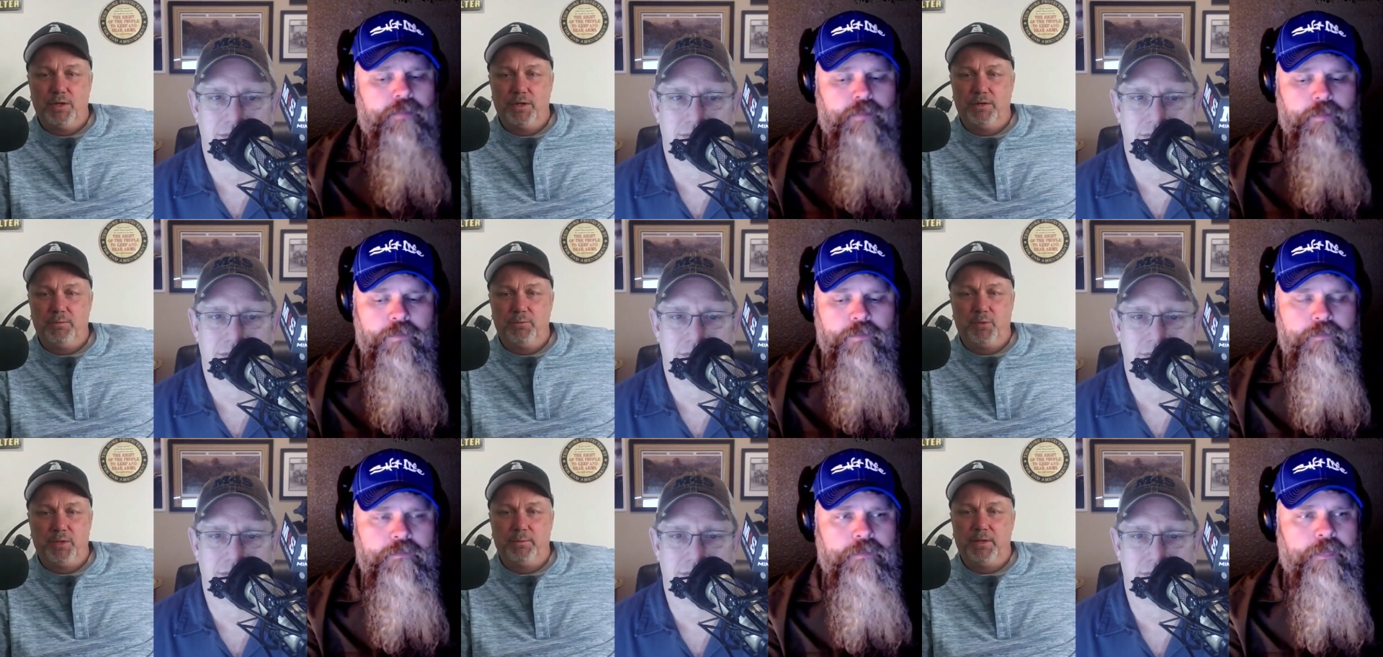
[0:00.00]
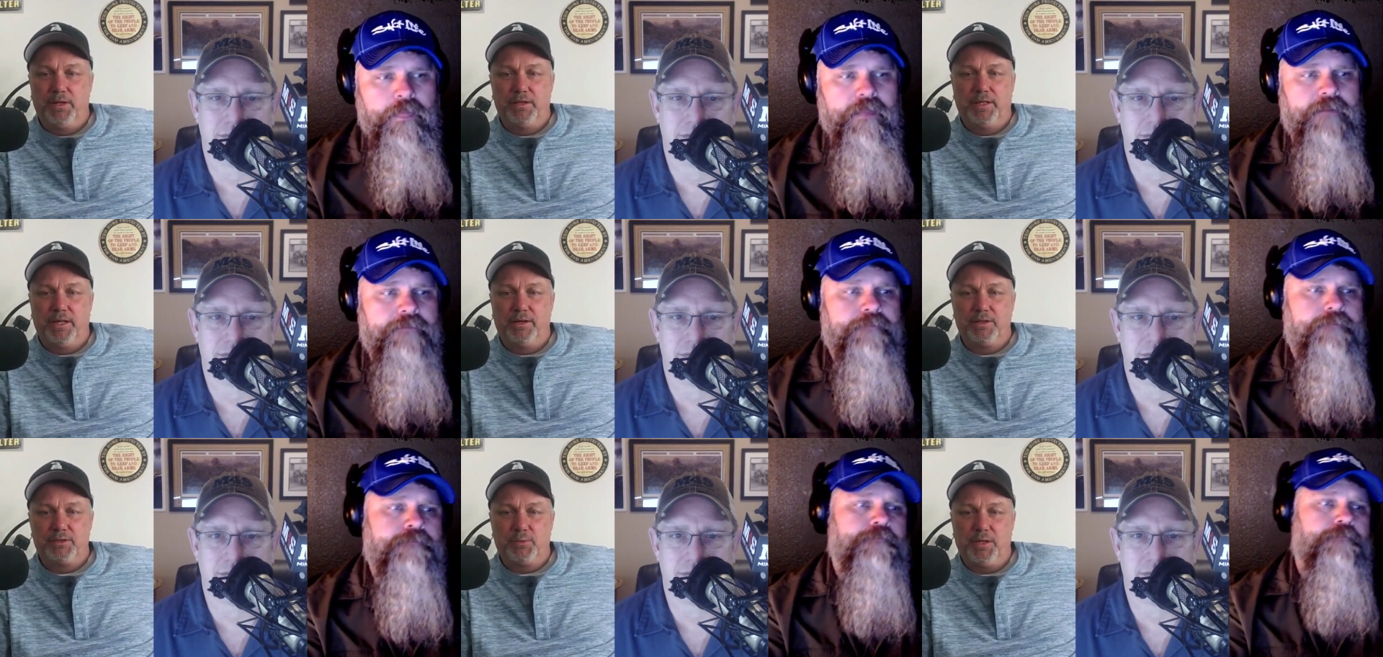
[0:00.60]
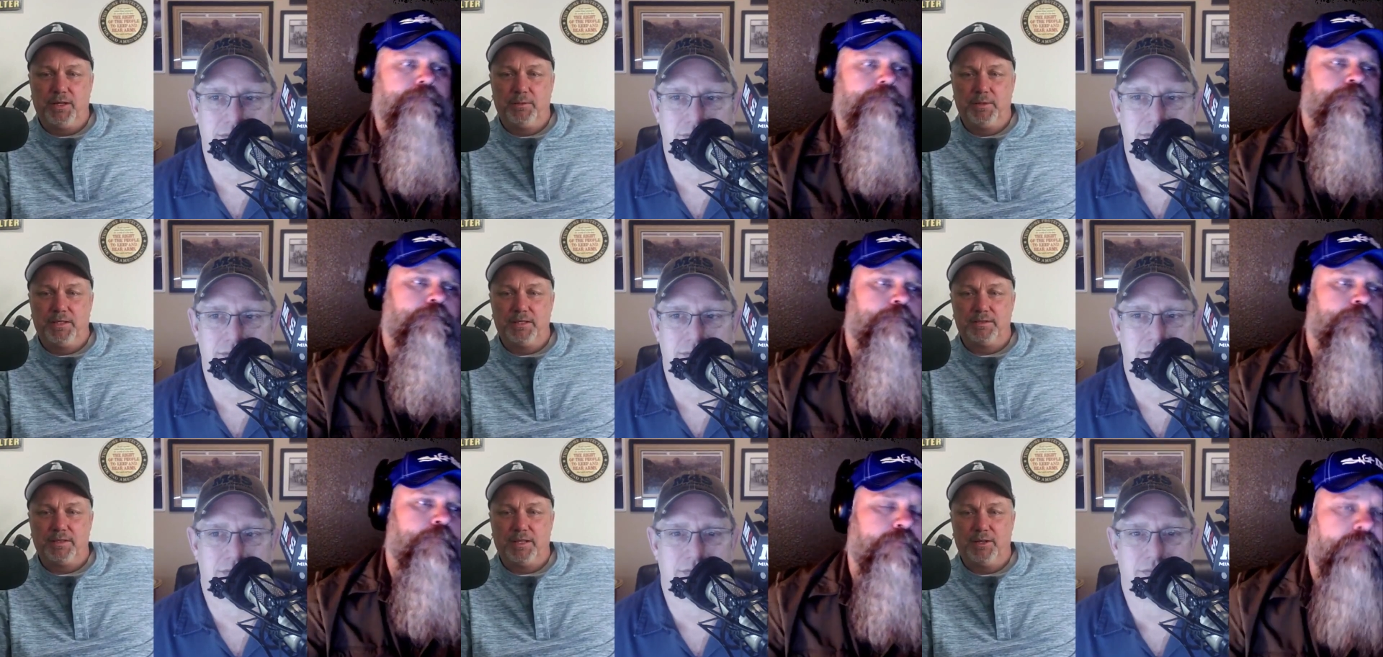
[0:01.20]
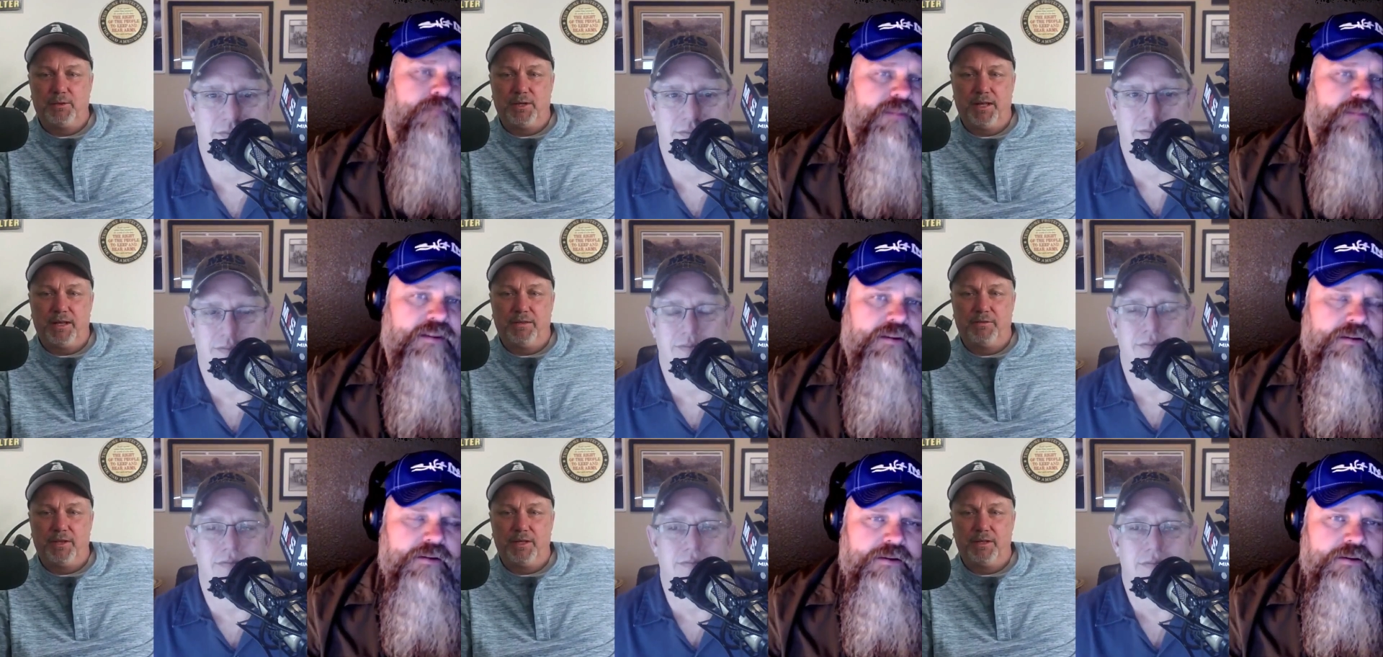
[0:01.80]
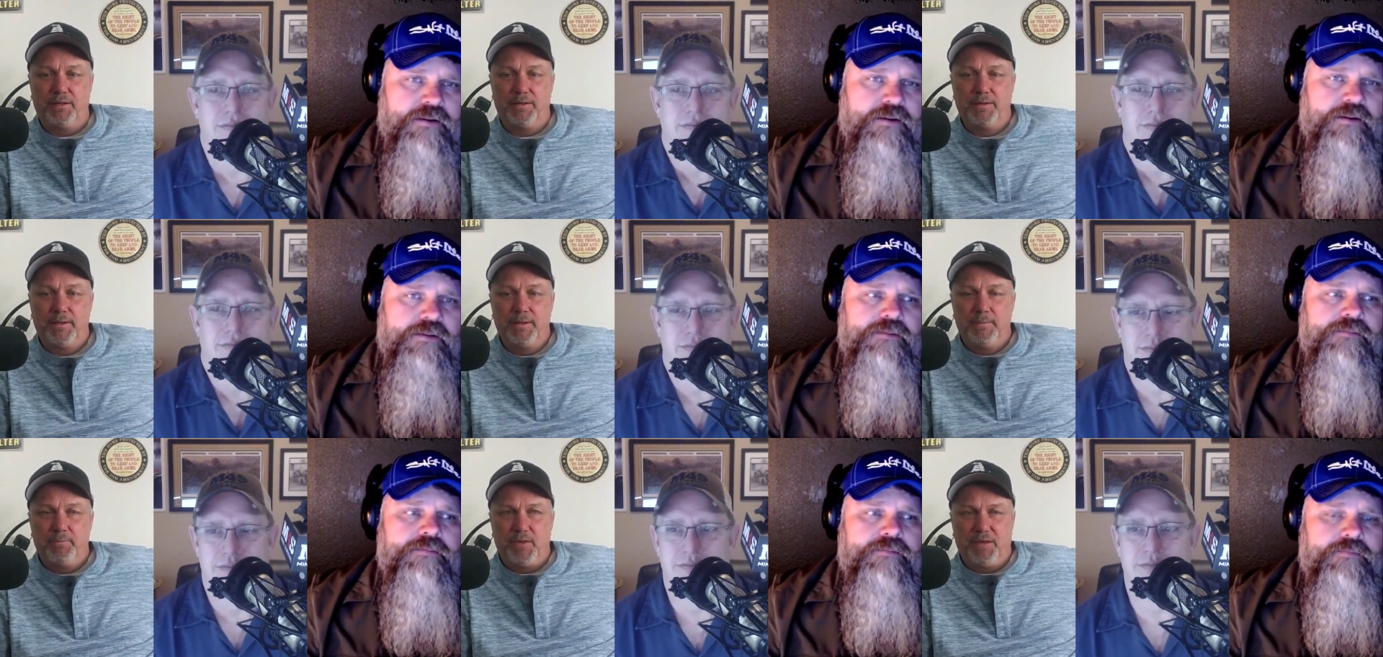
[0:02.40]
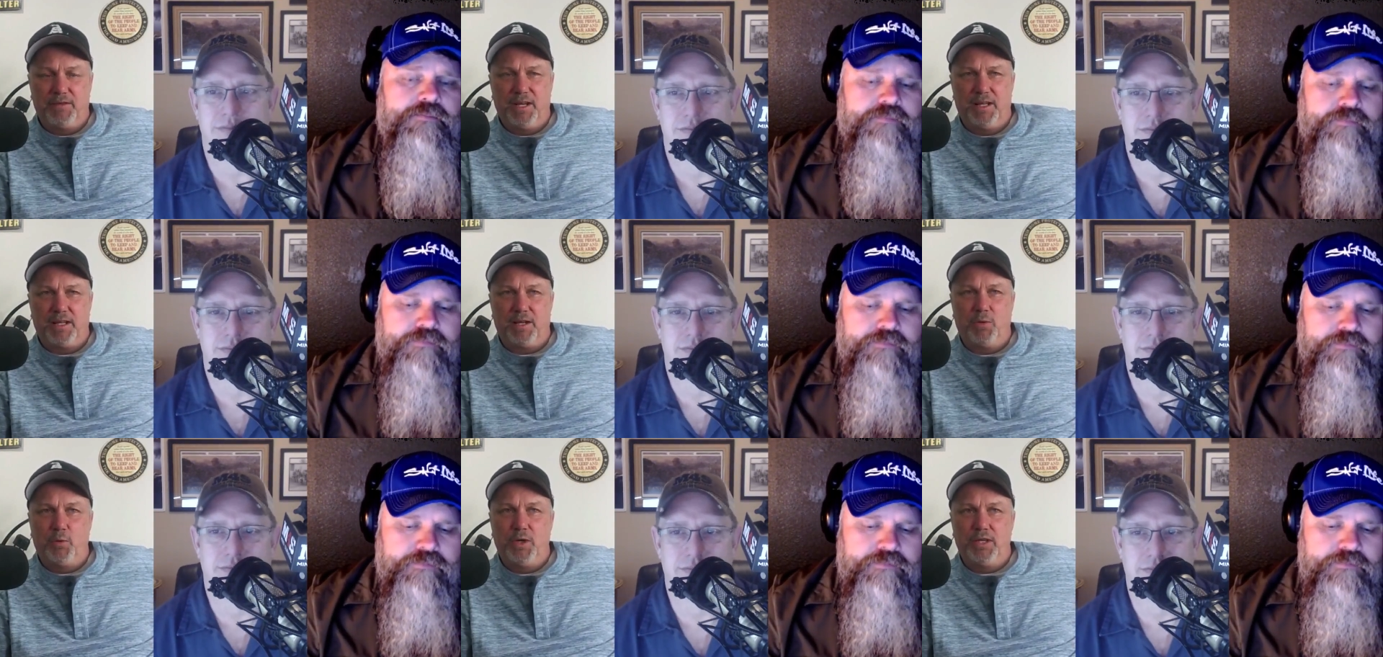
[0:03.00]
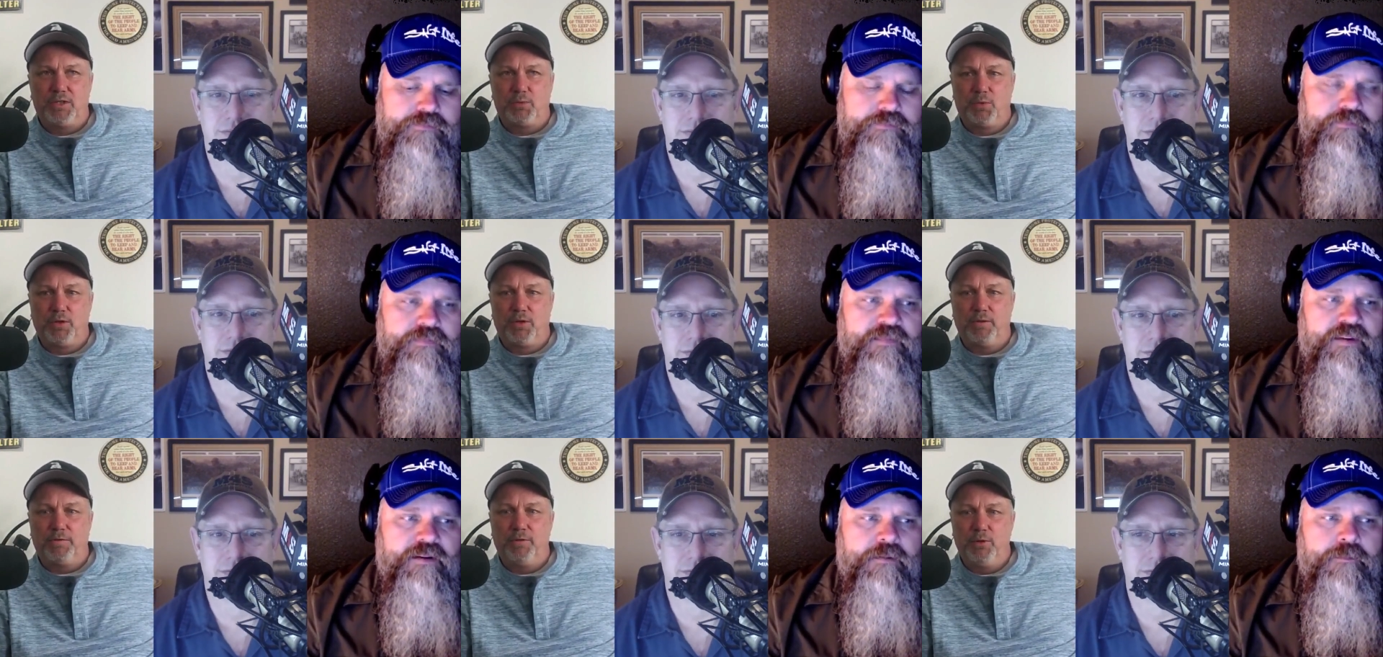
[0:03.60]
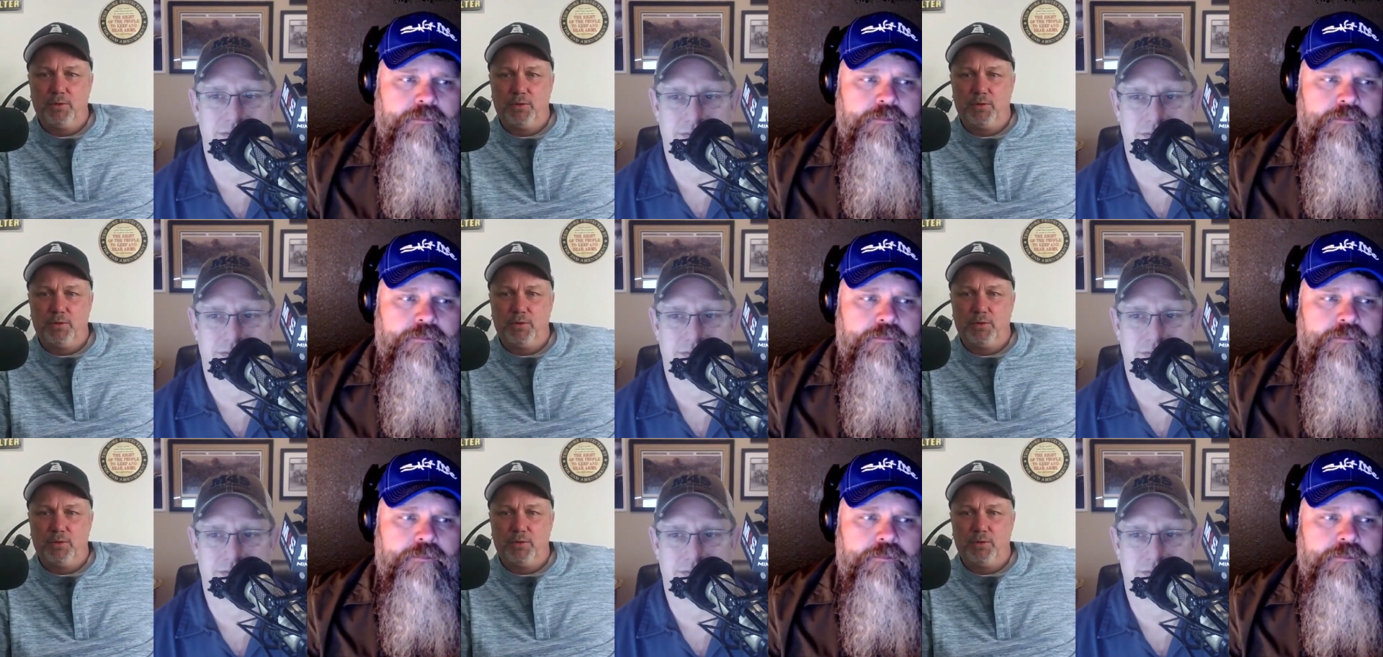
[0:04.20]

Speaker 1: would would melt down as well because they don't have the they've got like a week's worth